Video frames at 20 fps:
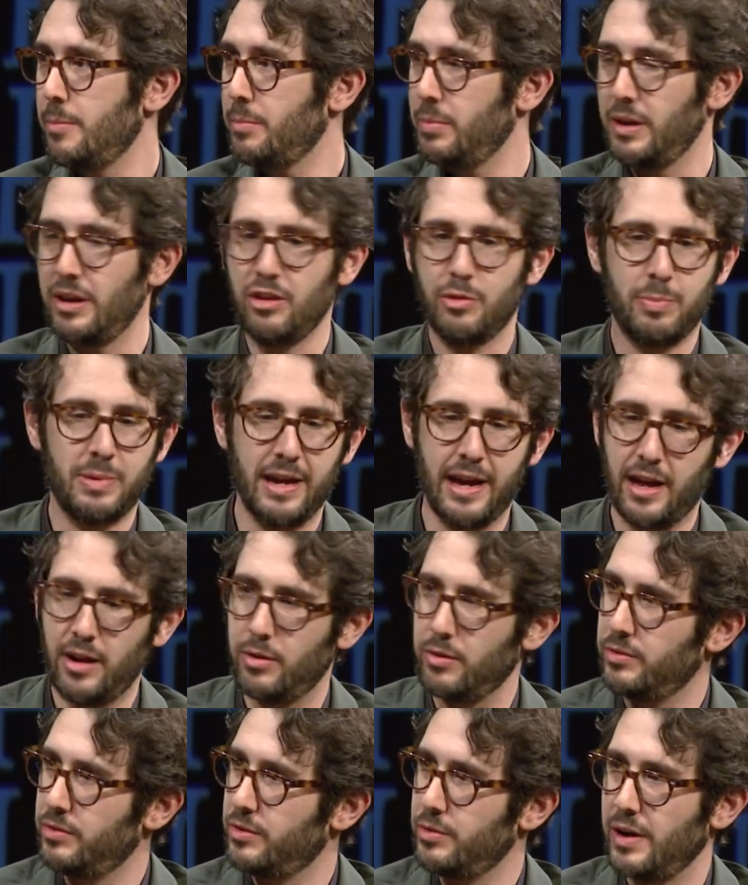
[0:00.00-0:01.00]
plays
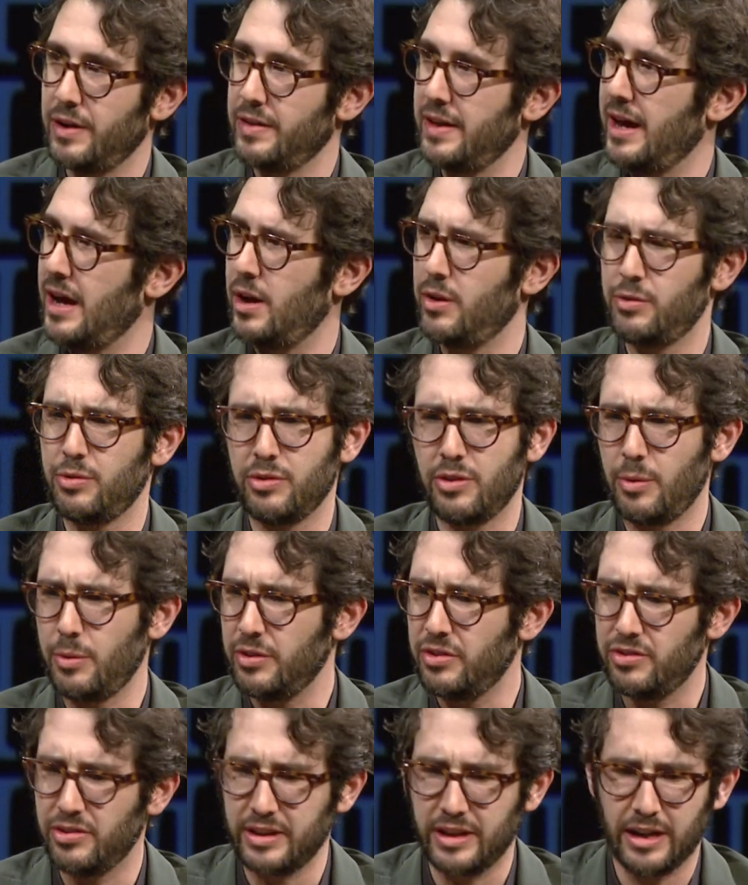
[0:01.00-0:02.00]
piano throughout the house, Was
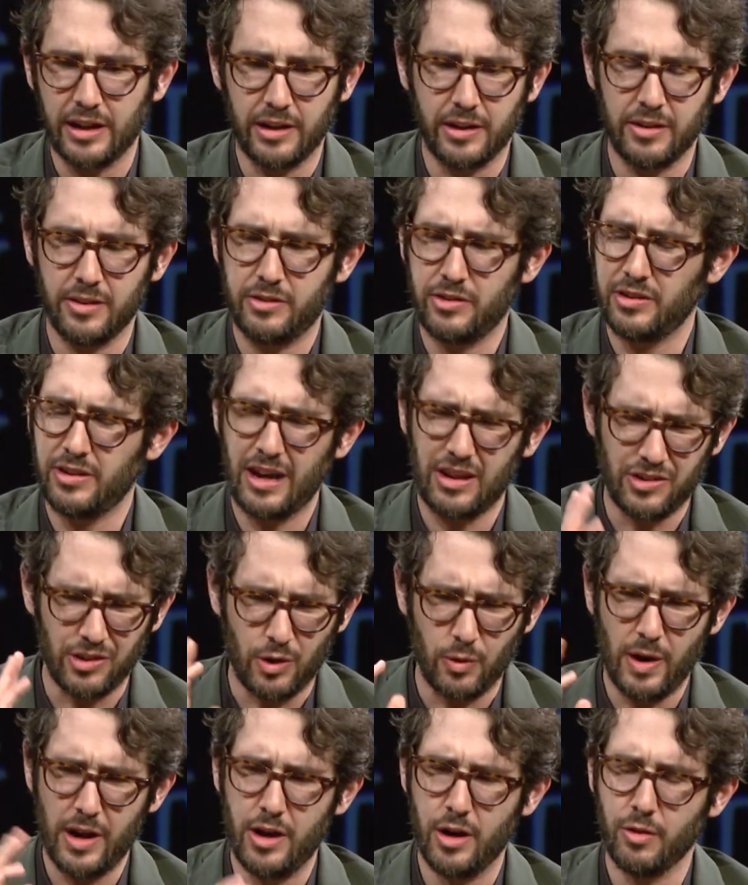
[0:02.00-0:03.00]
always singing, and just has a
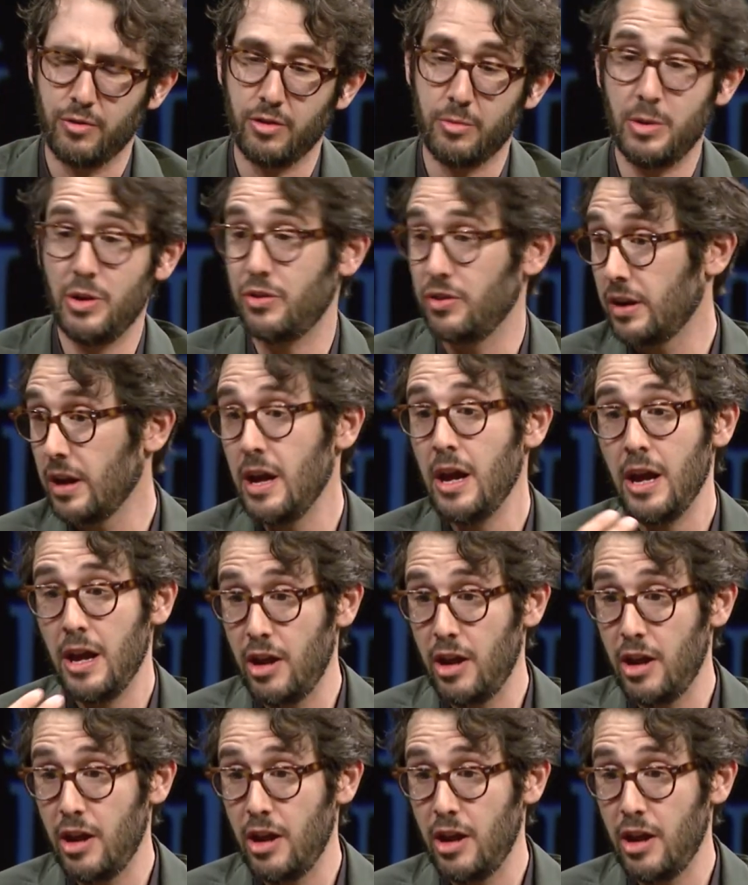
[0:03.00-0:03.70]
great ear for music.